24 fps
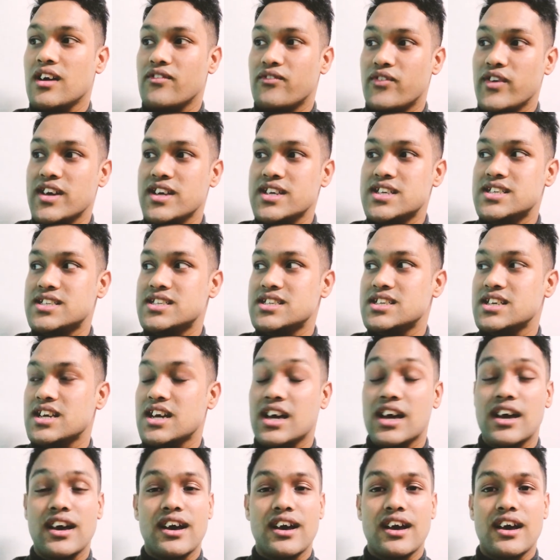fish.
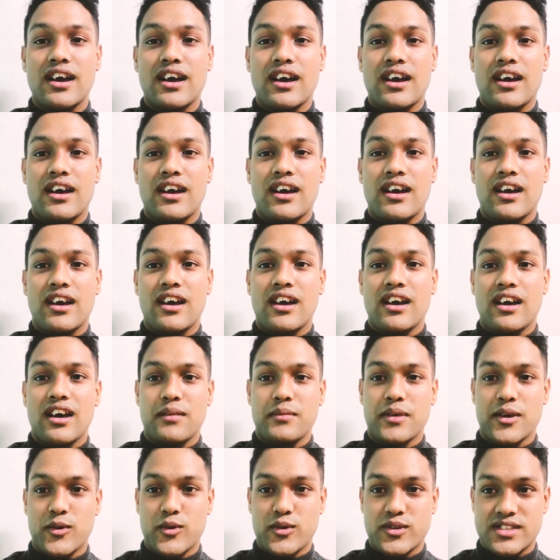Have
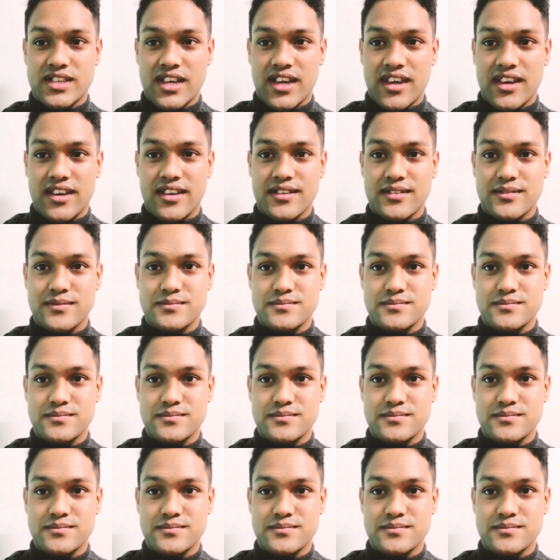a good day.